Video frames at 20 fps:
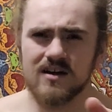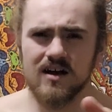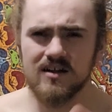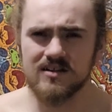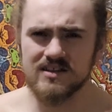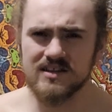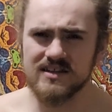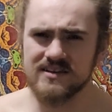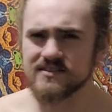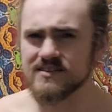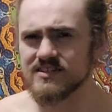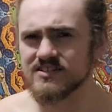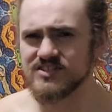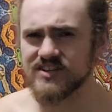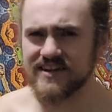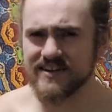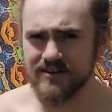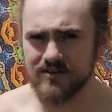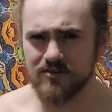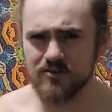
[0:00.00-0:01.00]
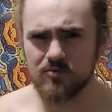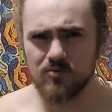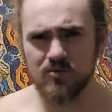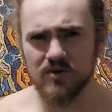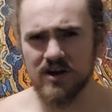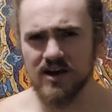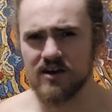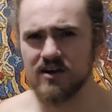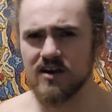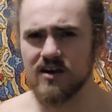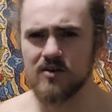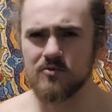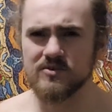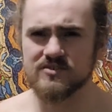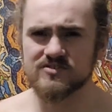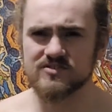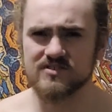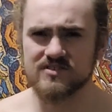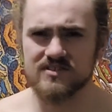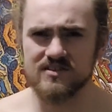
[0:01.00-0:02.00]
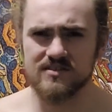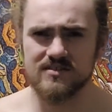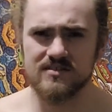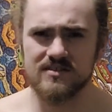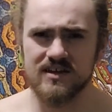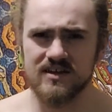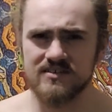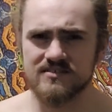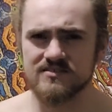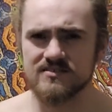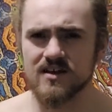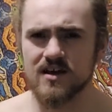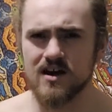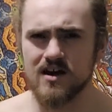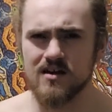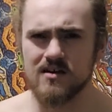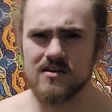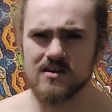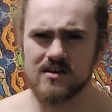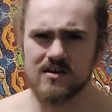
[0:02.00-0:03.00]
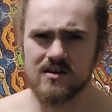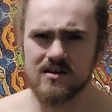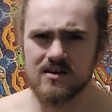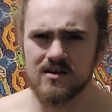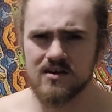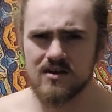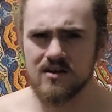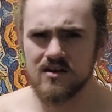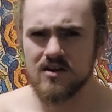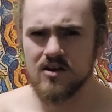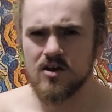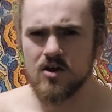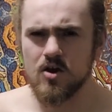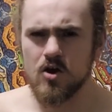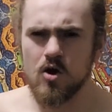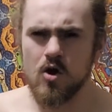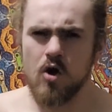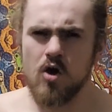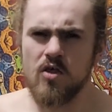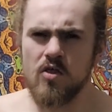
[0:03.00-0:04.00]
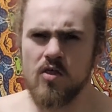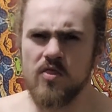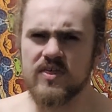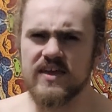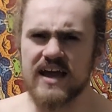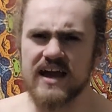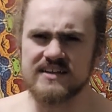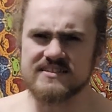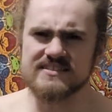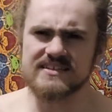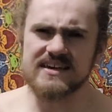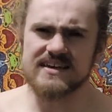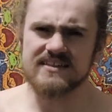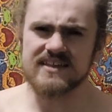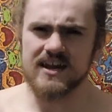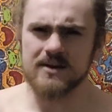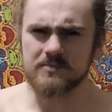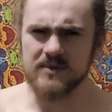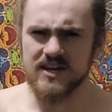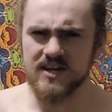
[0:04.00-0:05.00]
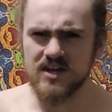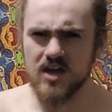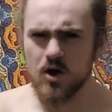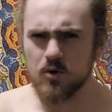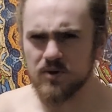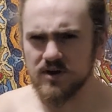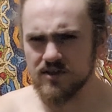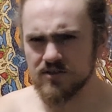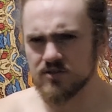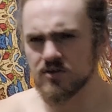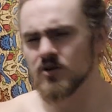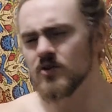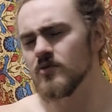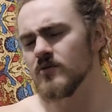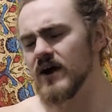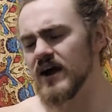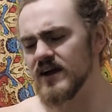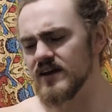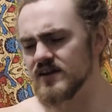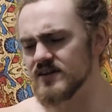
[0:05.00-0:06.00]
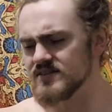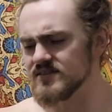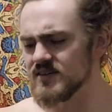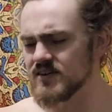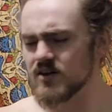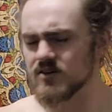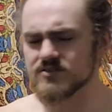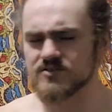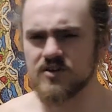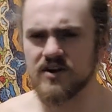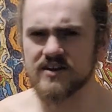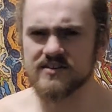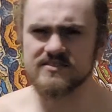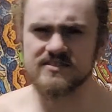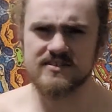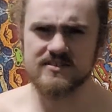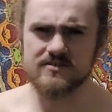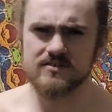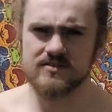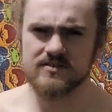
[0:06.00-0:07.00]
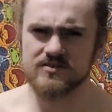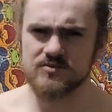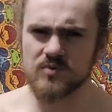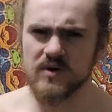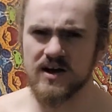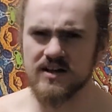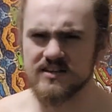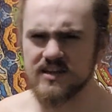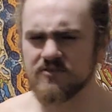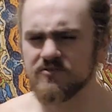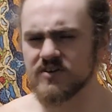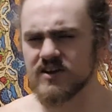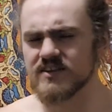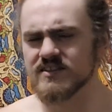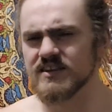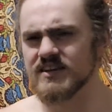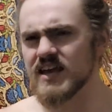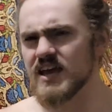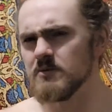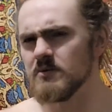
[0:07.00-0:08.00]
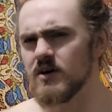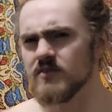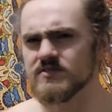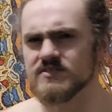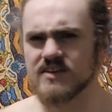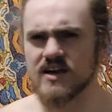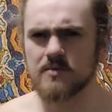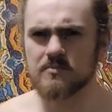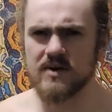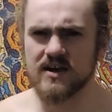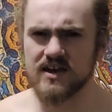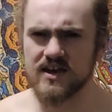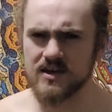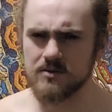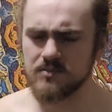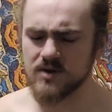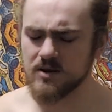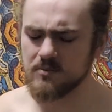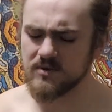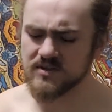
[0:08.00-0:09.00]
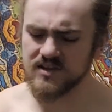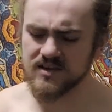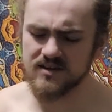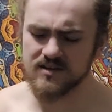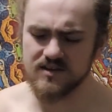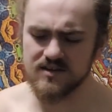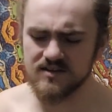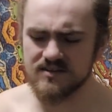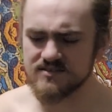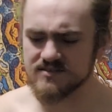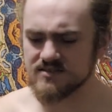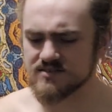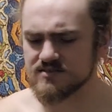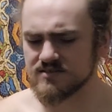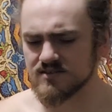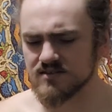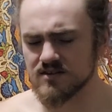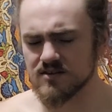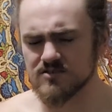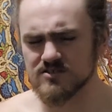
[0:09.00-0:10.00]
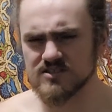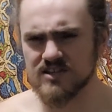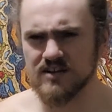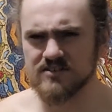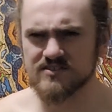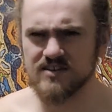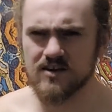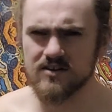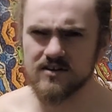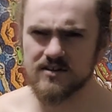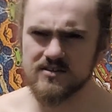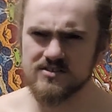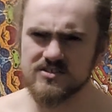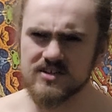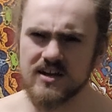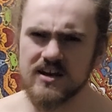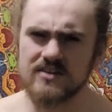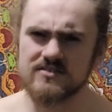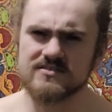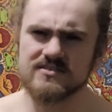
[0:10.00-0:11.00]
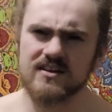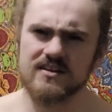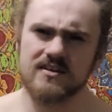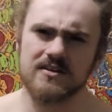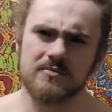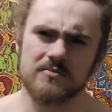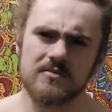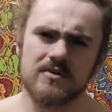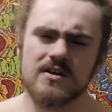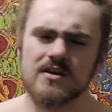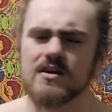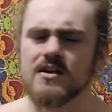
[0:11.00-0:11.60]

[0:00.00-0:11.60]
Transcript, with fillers: I'll link the channel where I originally like saw the idea that I'm gonna go with, right? Because he goes crazy, he's, he's wild. I forget the name off the top of my head, but I'm gonna link it because you know, shouts out, shout outs to him.